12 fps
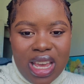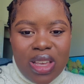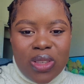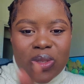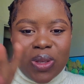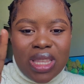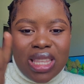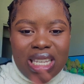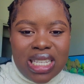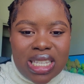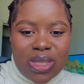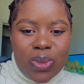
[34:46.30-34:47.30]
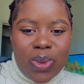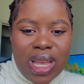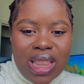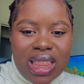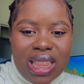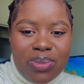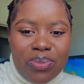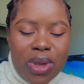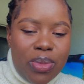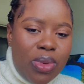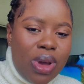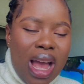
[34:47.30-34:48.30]
So this is when
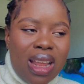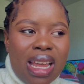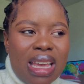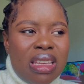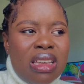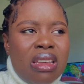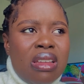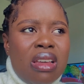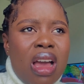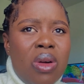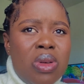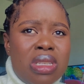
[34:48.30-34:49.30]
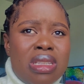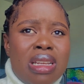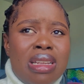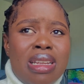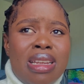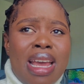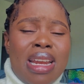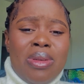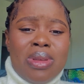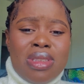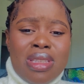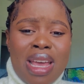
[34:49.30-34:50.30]
people are like, I was standing there and I
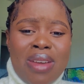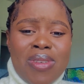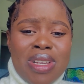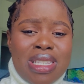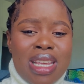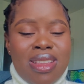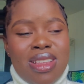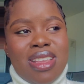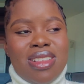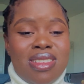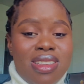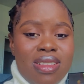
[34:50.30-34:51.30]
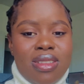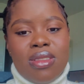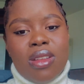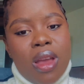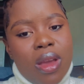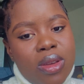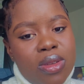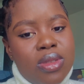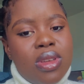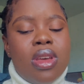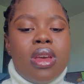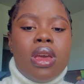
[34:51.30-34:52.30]
was nervous and no,
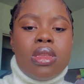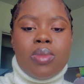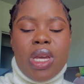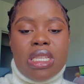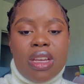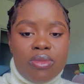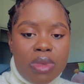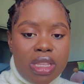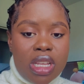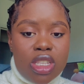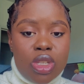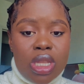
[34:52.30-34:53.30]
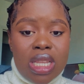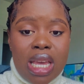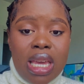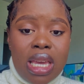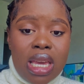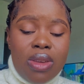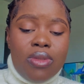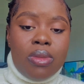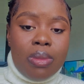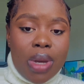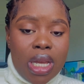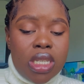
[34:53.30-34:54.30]
it might have been that you didn't give
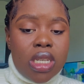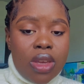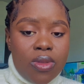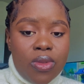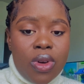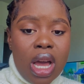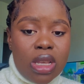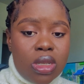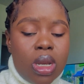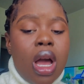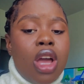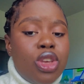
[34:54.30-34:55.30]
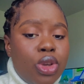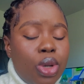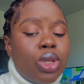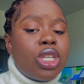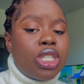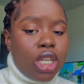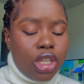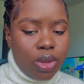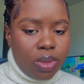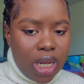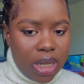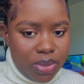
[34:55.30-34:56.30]
much info as to how you're going to check your
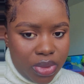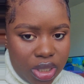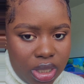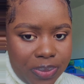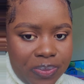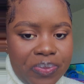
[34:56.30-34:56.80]
blood pressure.